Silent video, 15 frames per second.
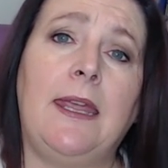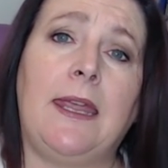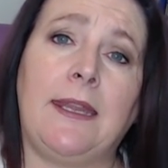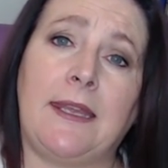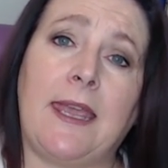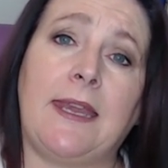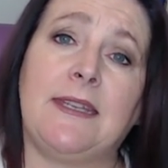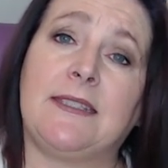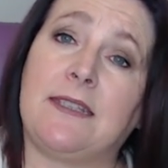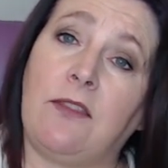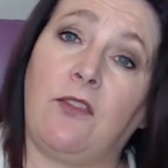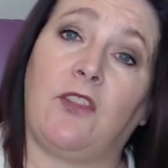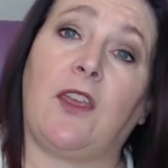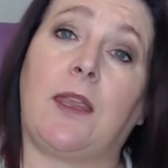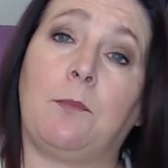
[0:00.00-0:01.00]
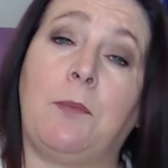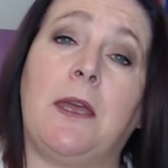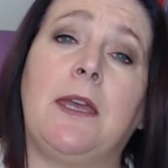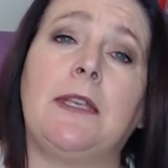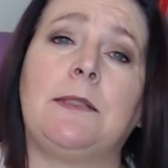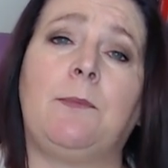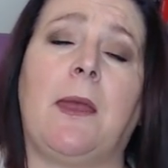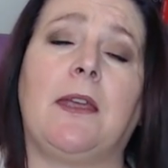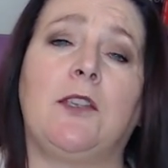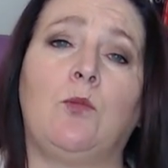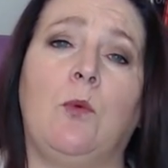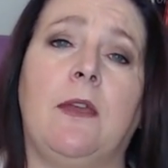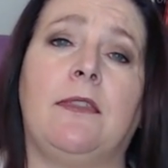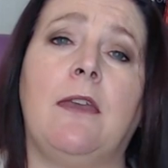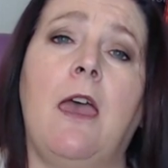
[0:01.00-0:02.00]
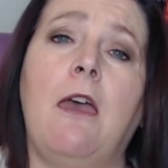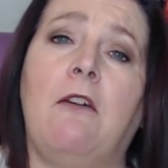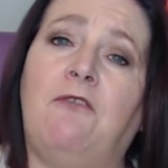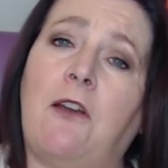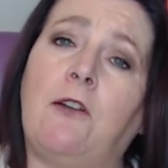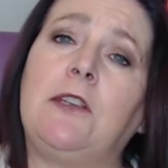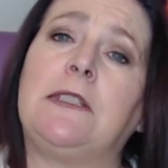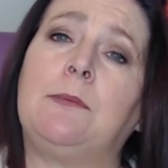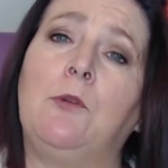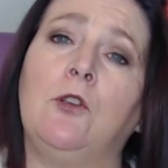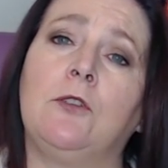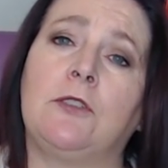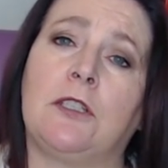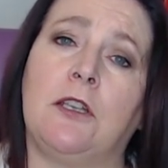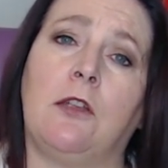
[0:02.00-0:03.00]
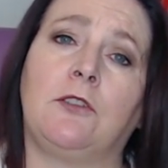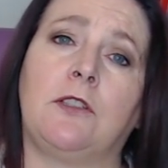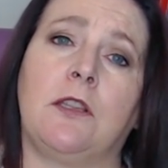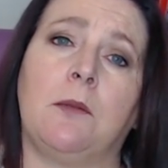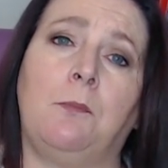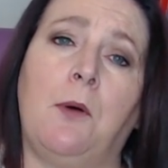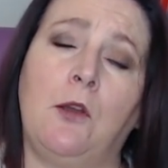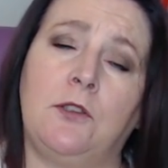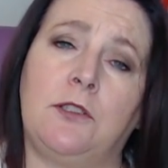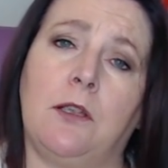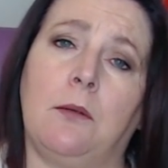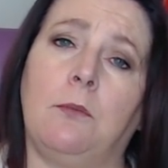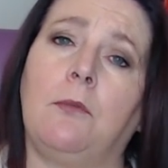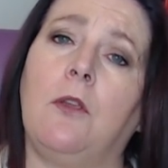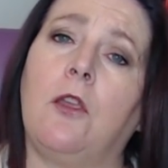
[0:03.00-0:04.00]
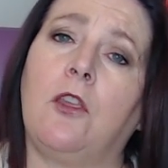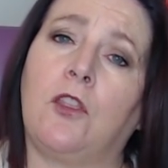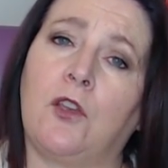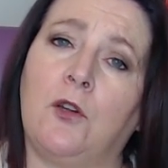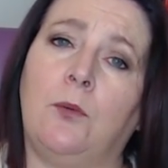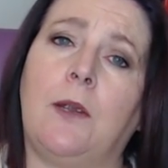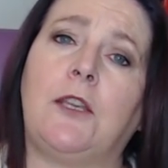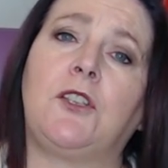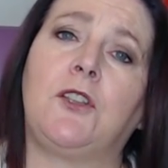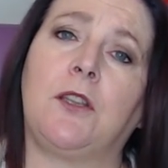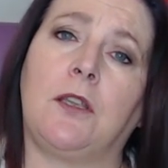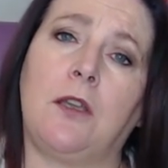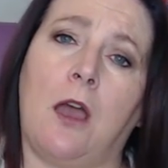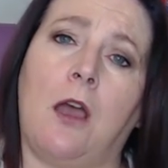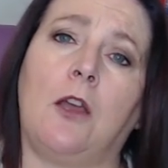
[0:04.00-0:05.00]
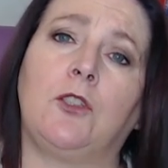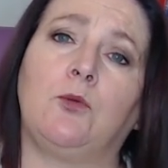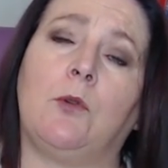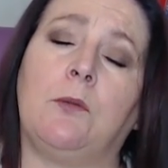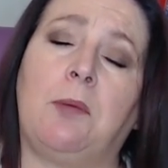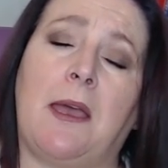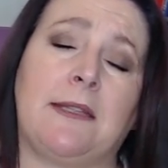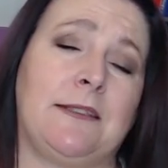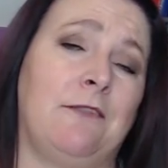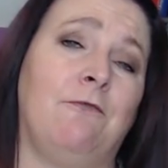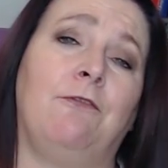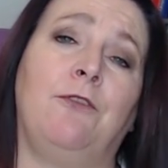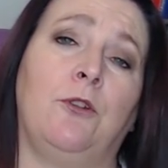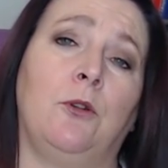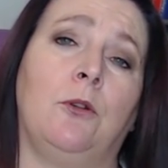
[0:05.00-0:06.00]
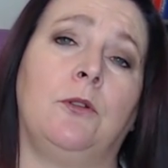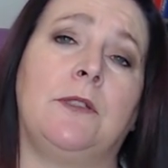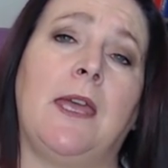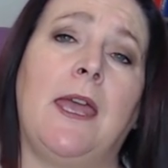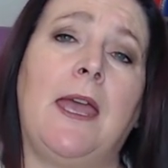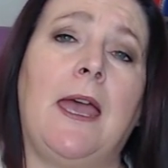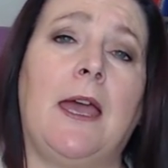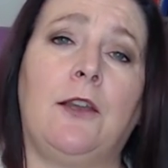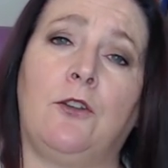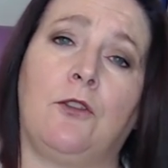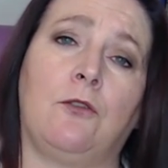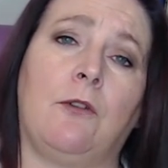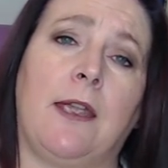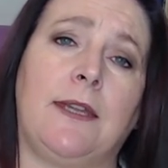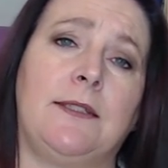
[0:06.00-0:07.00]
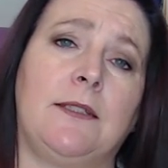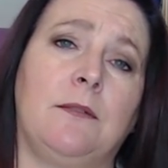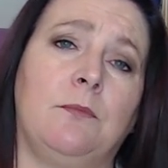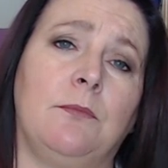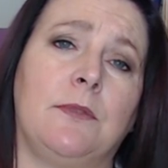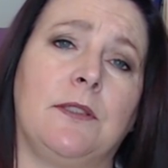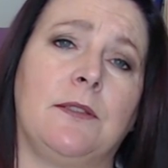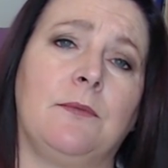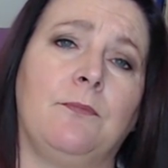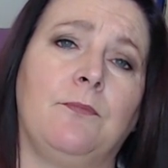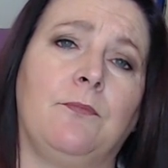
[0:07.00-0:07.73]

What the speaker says: encased in thick perspex, with a very small slot at the bottom through which the guards would pass him food and other items.